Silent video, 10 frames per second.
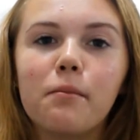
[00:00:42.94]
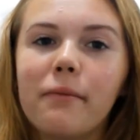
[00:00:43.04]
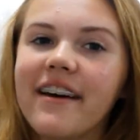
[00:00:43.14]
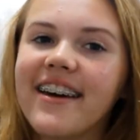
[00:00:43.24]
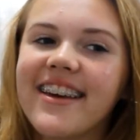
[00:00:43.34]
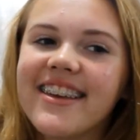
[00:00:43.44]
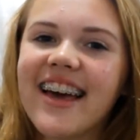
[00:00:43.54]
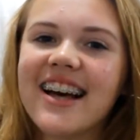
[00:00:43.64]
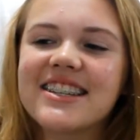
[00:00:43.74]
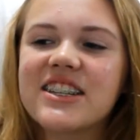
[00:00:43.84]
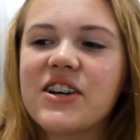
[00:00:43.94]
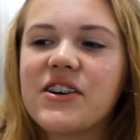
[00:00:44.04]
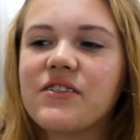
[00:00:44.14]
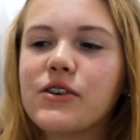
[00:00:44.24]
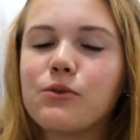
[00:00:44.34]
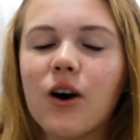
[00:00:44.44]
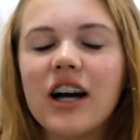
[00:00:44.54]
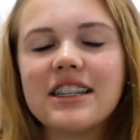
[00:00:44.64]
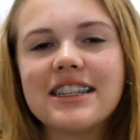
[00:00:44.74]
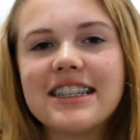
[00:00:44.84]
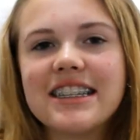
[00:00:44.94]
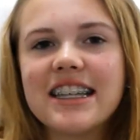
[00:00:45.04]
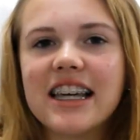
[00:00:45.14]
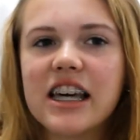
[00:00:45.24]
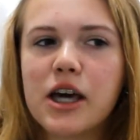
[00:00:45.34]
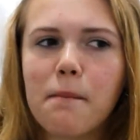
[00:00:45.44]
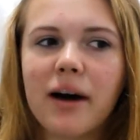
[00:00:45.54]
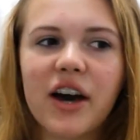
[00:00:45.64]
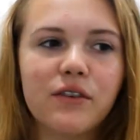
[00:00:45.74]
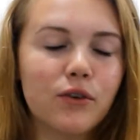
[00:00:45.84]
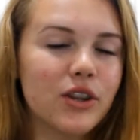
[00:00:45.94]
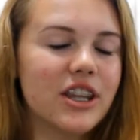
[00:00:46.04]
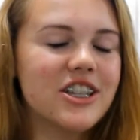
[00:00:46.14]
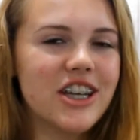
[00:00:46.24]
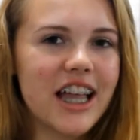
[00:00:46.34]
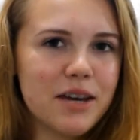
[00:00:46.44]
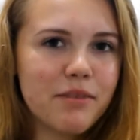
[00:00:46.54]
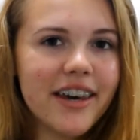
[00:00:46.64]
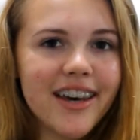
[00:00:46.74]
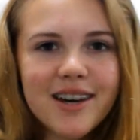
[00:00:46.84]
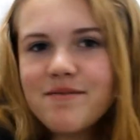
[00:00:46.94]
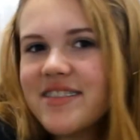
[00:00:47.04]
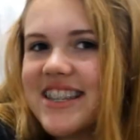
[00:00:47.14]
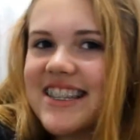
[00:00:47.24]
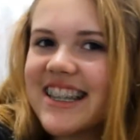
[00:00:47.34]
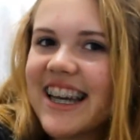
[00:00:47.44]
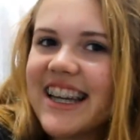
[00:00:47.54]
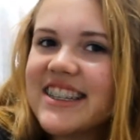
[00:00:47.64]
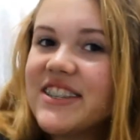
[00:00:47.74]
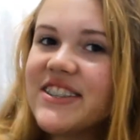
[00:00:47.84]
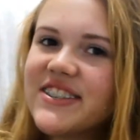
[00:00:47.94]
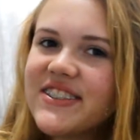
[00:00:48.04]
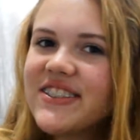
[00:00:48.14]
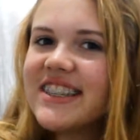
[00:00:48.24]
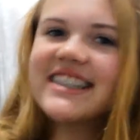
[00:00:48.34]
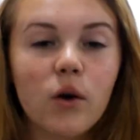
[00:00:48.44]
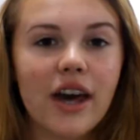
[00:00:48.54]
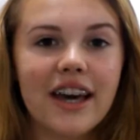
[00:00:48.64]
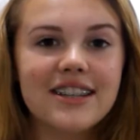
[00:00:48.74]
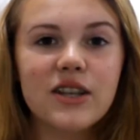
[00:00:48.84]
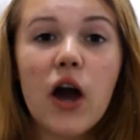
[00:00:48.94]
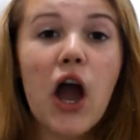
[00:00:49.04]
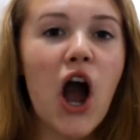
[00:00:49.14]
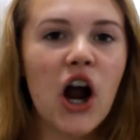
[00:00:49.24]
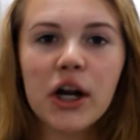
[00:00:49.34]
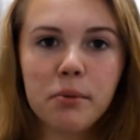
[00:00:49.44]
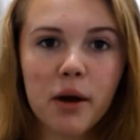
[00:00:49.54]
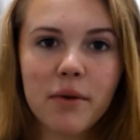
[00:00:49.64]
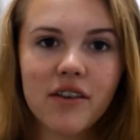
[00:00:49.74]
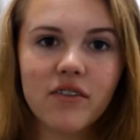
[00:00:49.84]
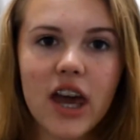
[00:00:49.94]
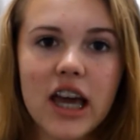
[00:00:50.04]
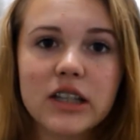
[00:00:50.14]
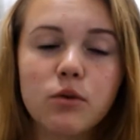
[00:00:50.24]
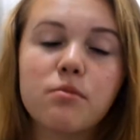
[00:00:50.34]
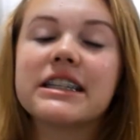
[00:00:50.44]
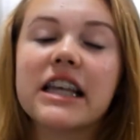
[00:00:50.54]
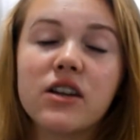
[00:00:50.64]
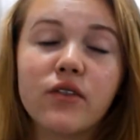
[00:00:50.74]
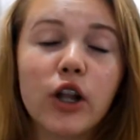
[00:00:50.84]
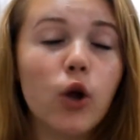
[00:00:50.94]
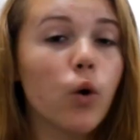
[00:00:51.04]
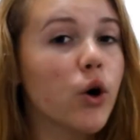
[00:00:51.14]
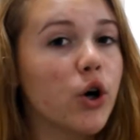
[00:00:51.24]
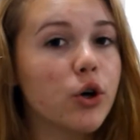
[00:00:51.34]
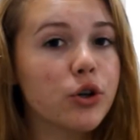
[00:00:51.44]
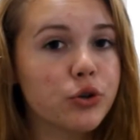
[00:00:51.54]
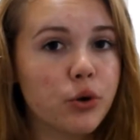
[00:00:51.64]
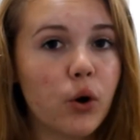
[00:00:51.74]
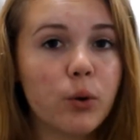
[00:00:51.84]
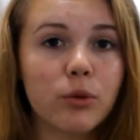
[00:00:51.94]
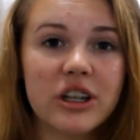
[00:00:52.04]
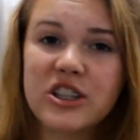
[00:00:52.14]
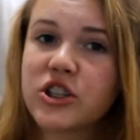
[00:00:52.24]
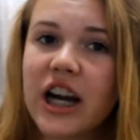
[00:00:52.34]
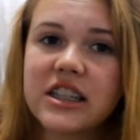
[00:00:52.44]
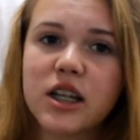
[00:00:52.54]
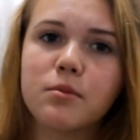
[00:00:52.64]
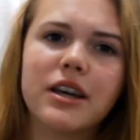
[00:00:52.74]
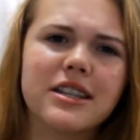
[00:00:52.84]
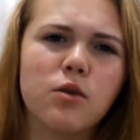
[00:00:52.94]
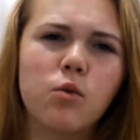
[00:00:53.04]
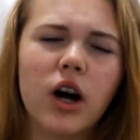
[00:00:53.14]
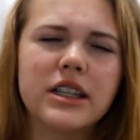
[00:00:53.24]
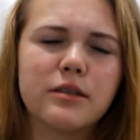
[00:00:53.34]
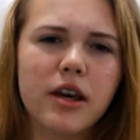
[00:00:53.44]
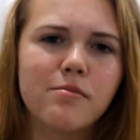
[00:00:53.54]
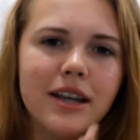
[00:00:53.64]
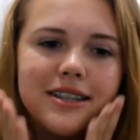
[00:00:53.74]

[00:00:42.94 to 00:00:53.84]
But yeah, so if you want to see my 4th of July makeup, stay tuned. Okay, so I already prepped my face with my Cetephil Oil Control Moisturizer because I want to make my